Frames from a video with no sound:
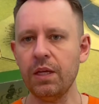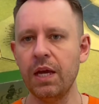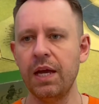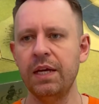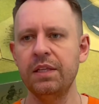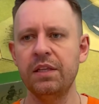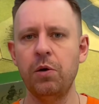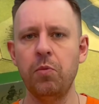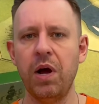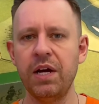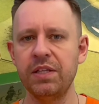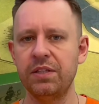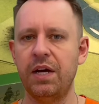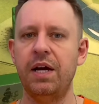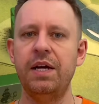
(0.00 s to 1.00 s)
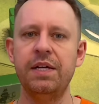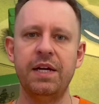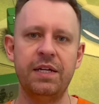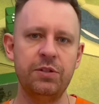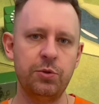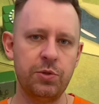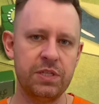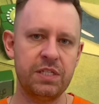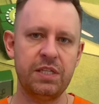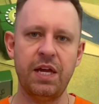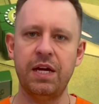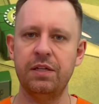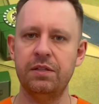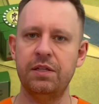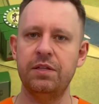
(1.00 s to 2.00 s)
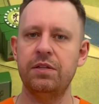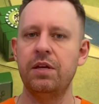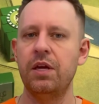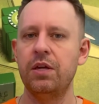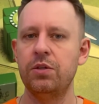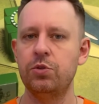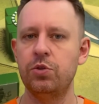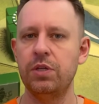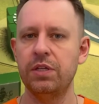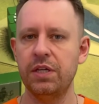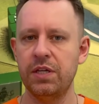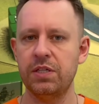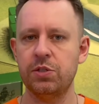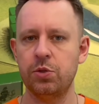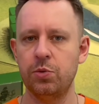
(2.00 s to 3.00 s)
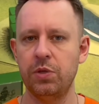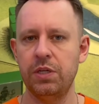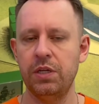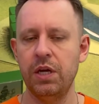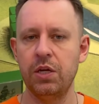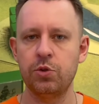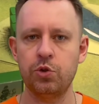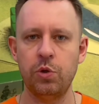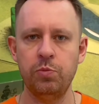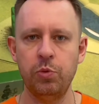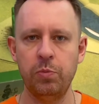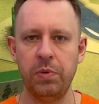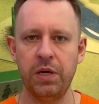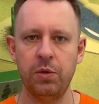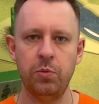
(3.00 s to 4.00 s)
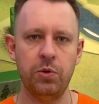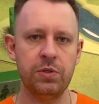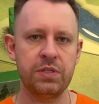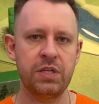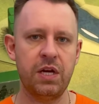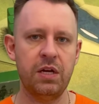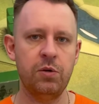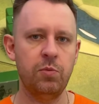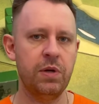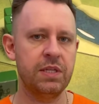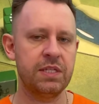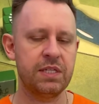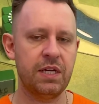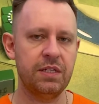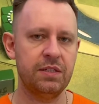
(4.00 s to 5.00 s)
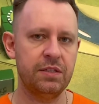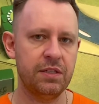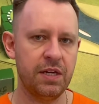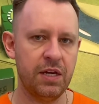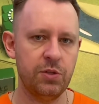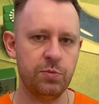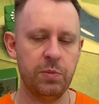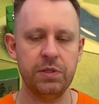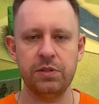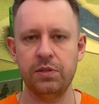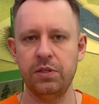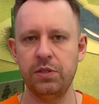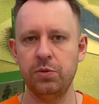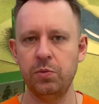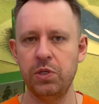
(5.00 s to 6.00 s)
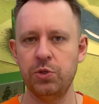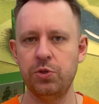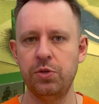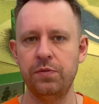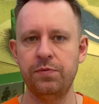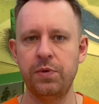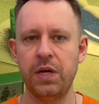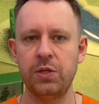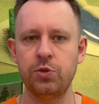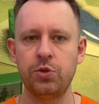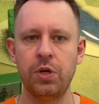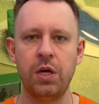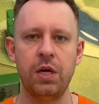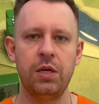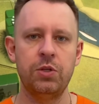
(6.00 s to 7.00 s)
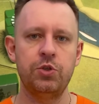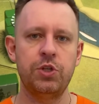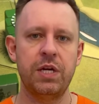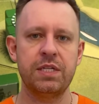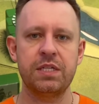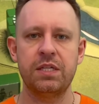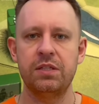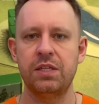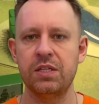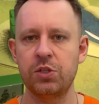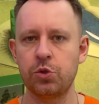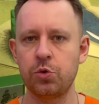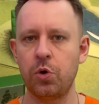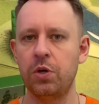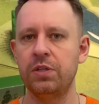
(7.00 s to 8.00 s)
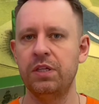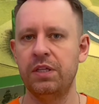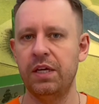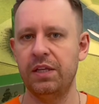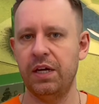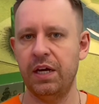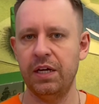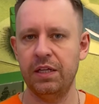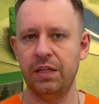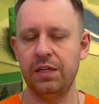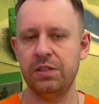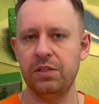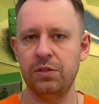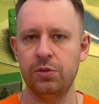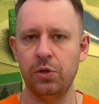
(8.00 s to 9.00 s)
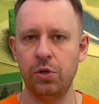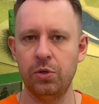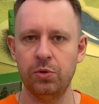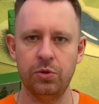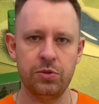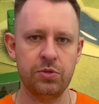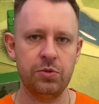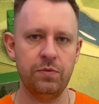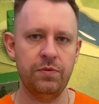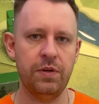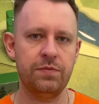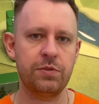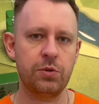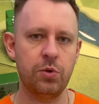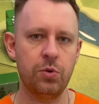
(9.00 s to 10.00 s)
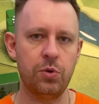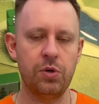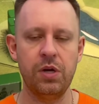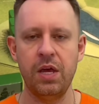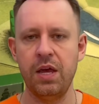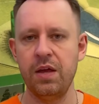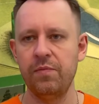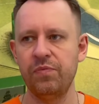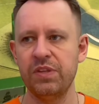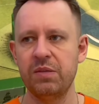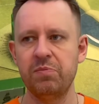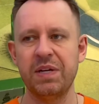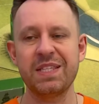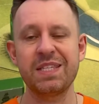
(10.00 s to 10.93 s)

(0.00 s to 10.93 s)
And now I understand that in history Champaubert was a one-sided engagement in which the French just destroyed and annihilated the whole of Soviet's core. But